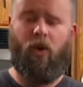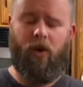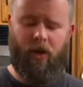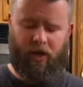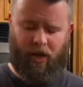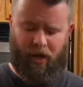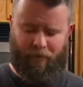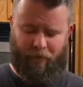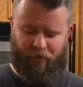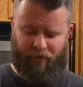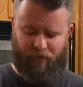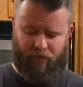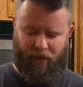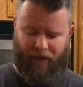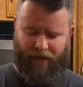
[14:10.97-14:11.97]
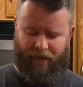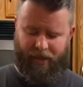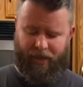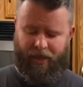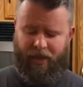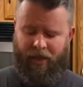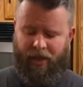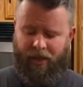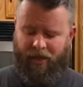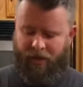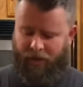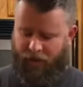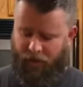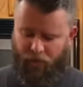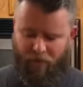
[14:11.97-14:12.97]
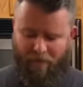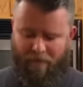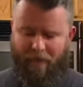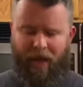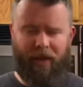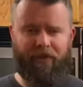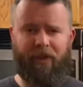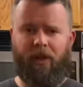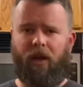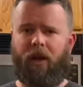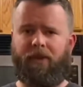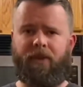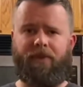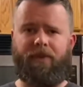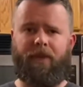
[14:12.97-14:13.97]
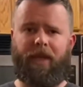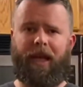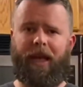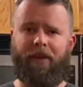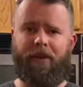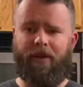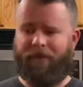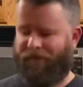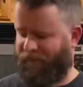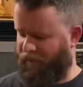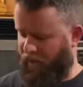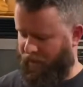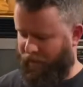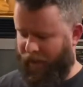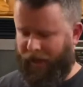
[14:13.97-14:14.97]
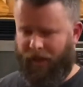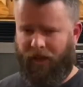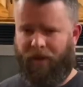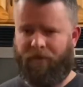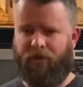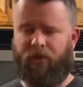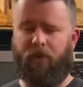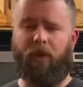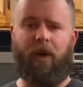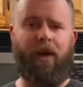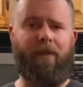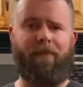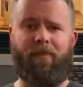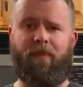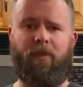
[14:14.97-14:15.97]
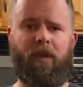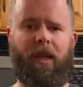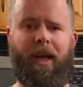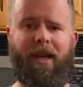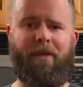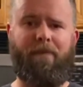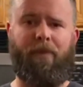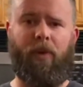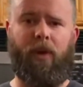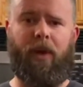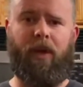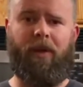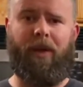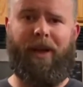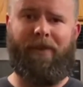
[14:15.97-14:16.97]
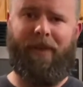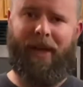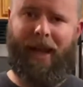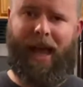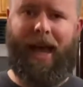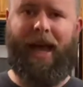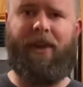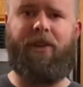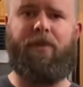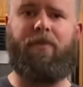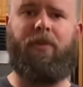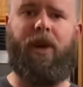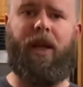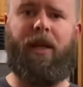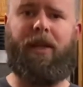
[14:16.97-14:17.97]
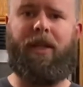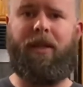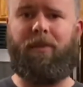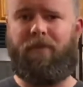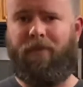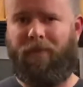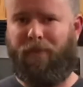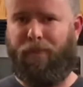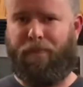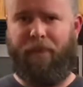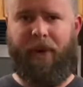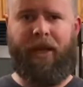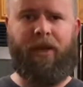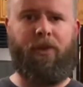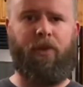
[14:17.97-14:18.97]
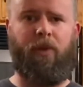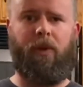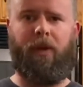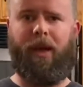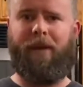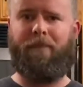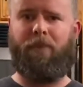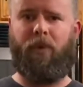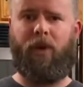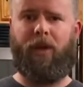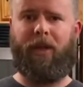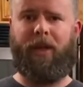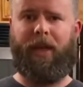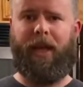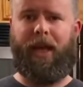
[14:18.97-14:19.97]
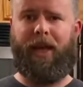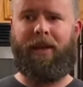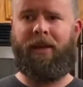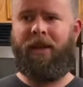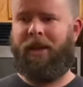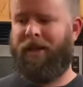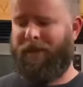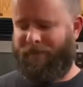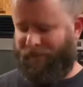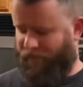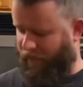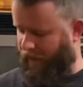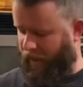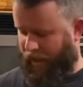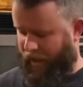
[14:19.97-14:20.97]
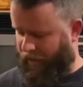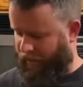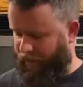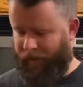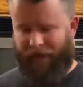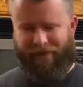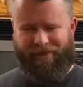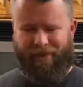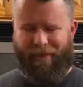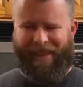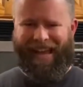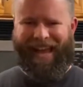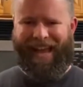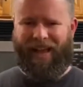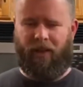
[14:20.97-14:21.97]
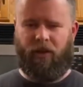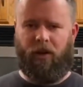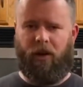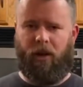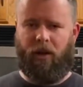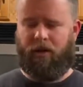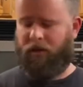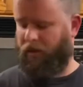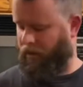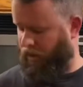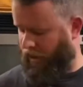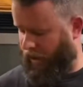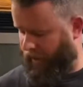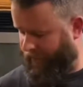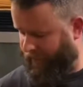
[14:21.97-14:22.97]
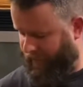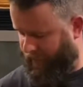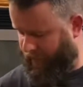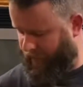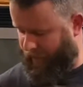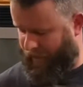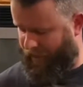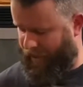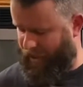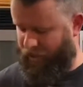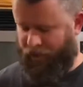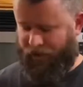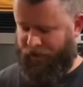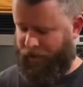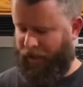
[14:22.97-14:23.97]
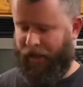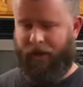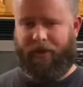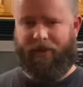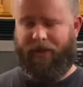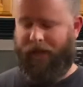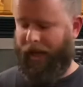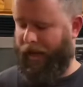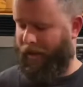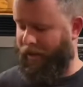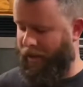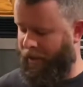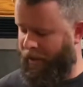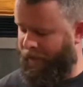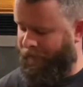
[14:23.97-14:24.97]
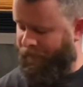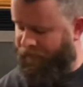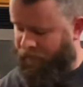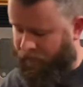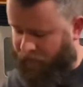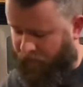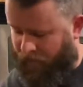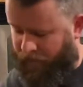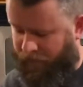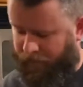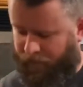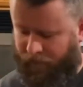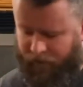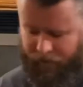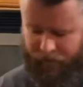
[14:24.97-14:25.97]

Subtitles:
cup of brandy. And you melted all this together, let it come to a light boil, and then add your brandy, bring it to a light boil again, and let some of that alcohol cook off, and then just set it aside. For